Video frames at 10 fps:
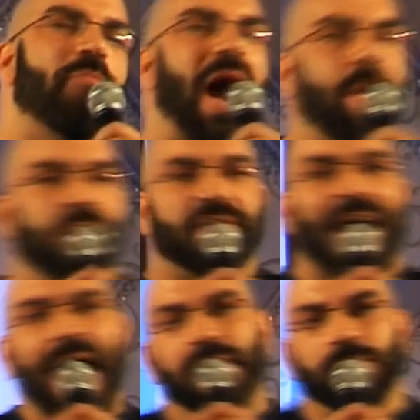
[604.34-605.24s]
are your
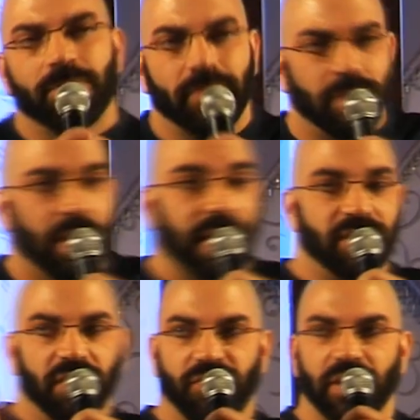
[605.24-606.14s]
Bibles at?"
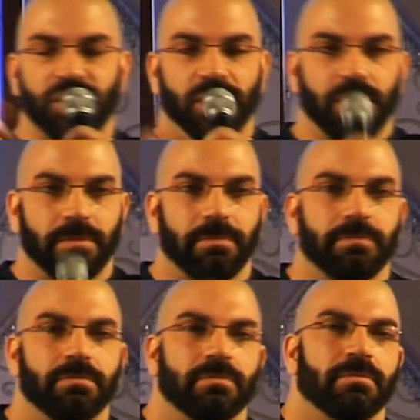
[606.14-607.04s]
And I said,
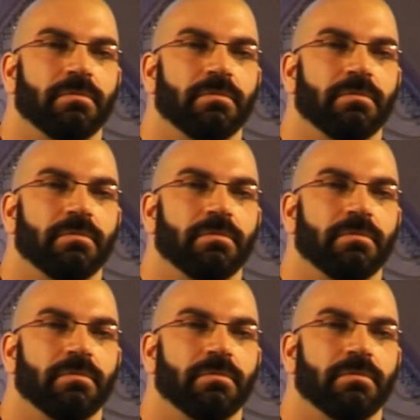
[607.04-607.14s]
"Fiction."